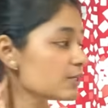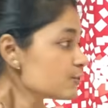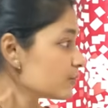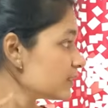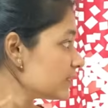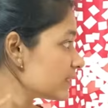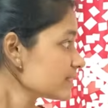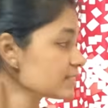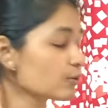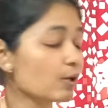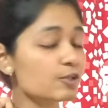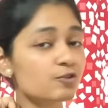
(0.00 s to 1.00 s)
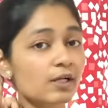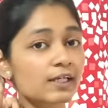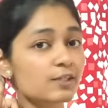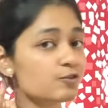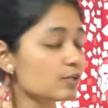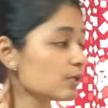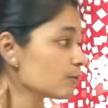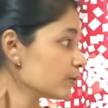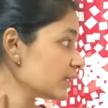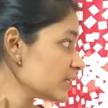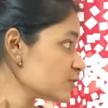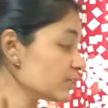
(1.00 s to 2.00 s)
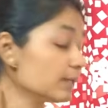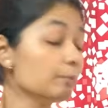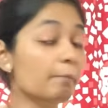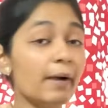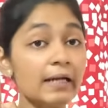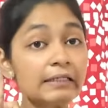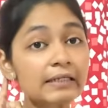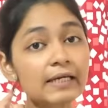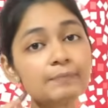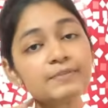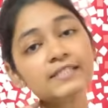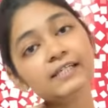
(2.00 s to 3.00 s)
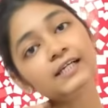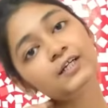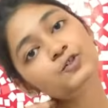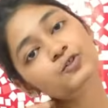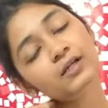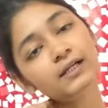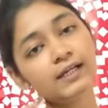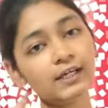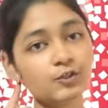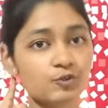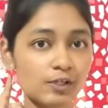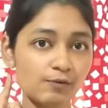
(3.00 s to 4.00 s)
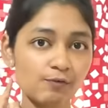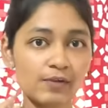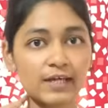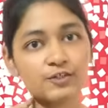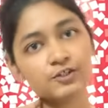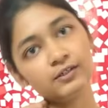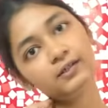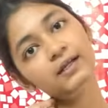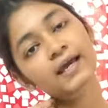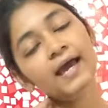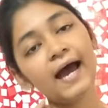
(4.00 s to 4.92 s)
So it does contralateral rotation but ipsilateral lateral flexion,